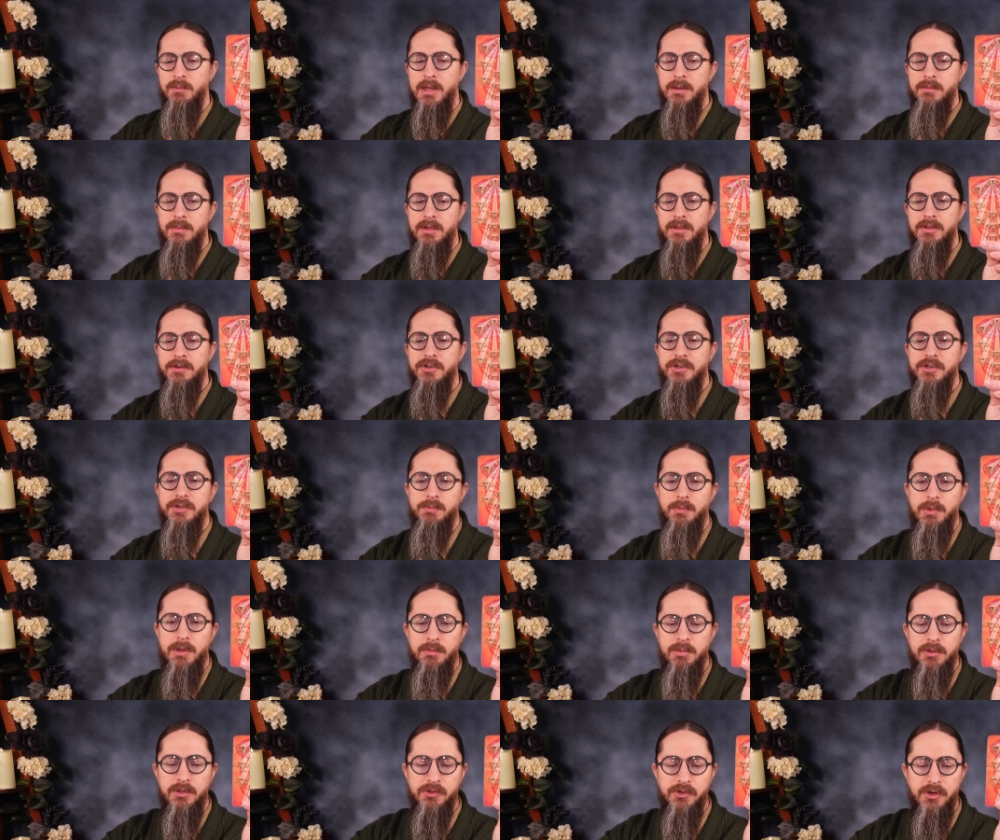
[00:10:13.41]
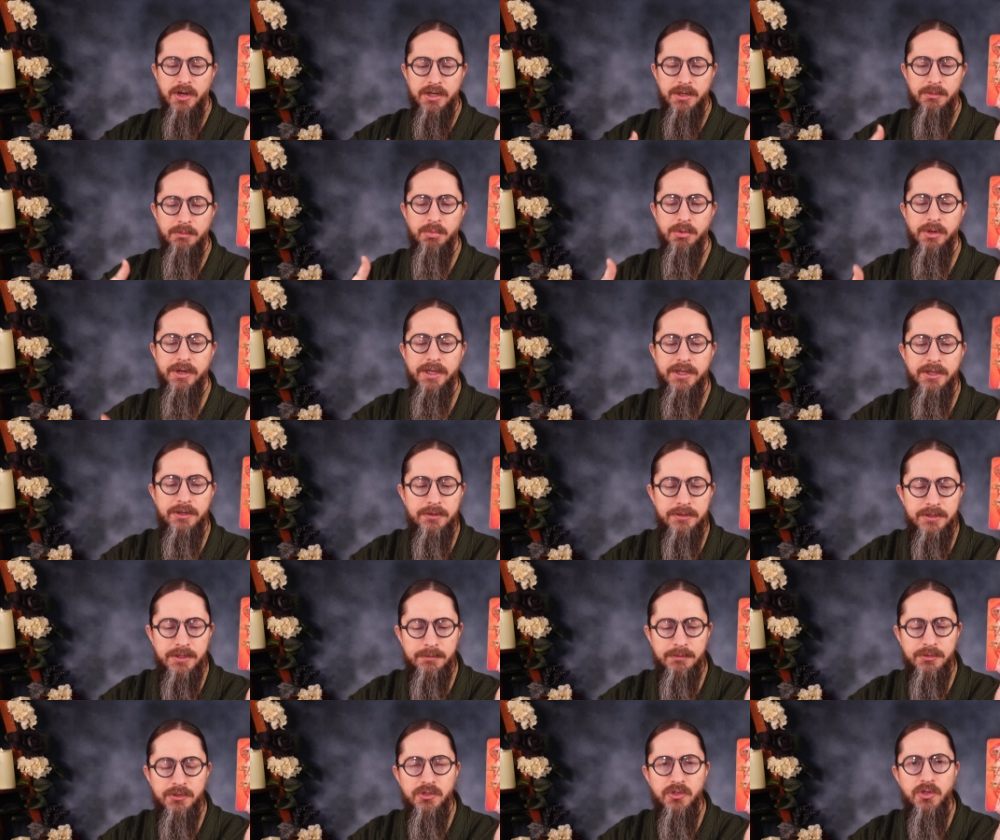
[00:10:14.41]
Maybe that people are trying to bring you
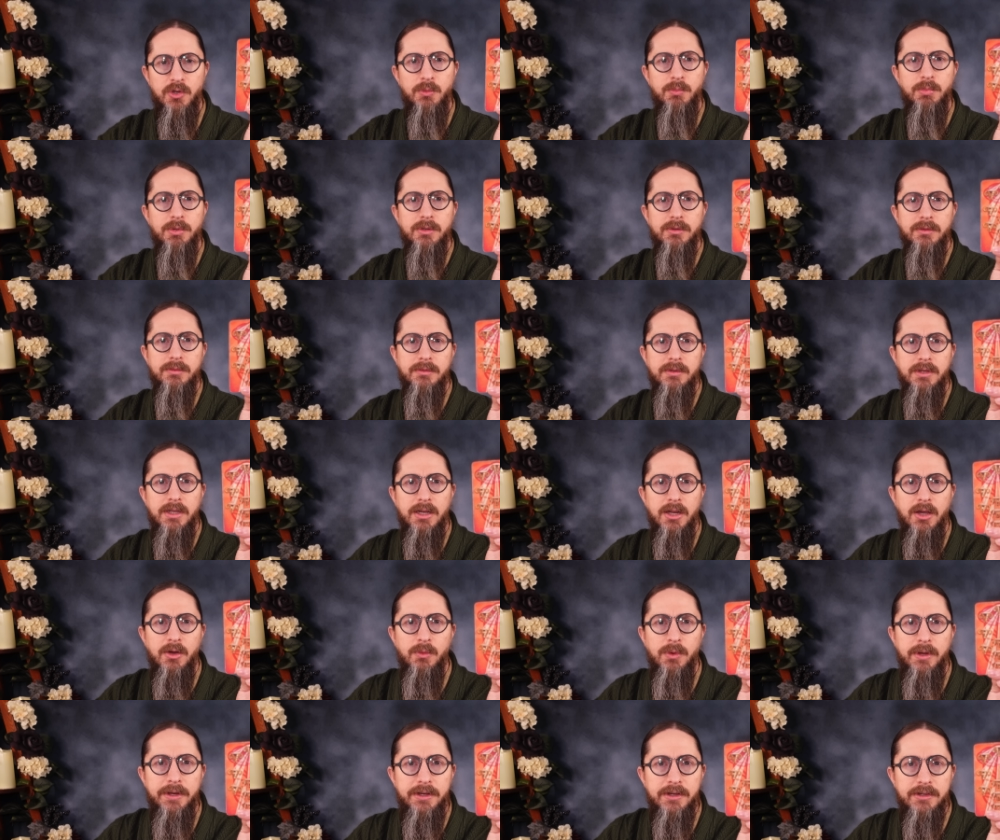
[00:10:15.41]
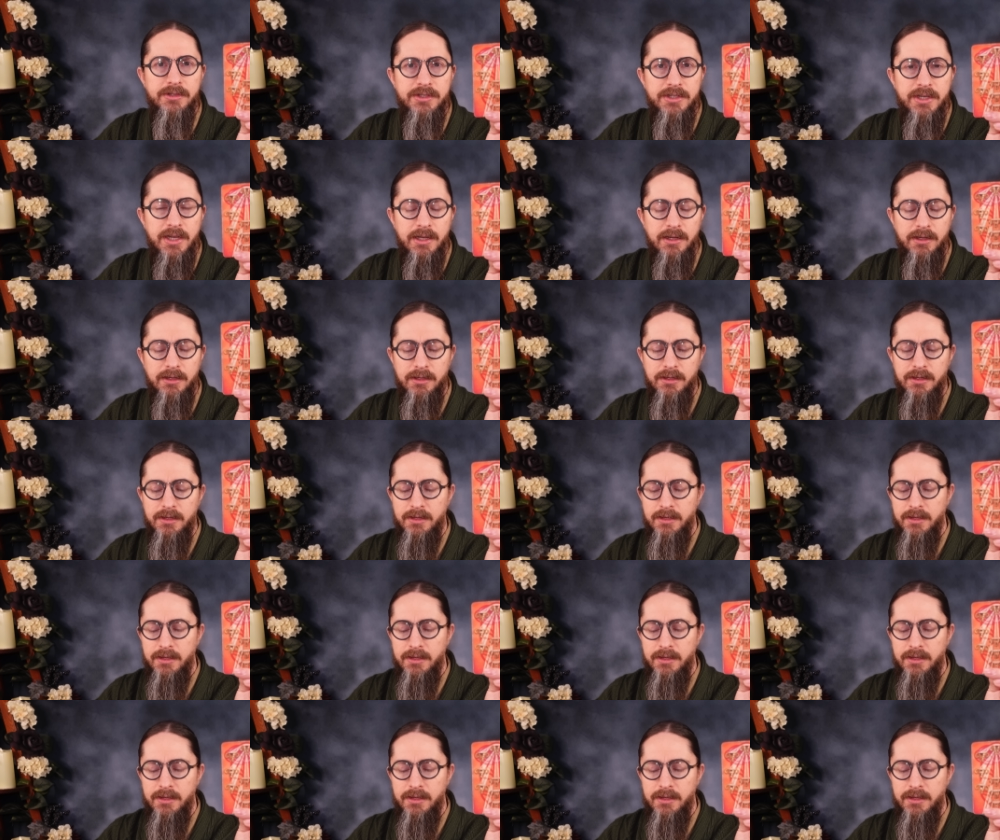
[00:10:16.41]
some soup, you know, when you're sick.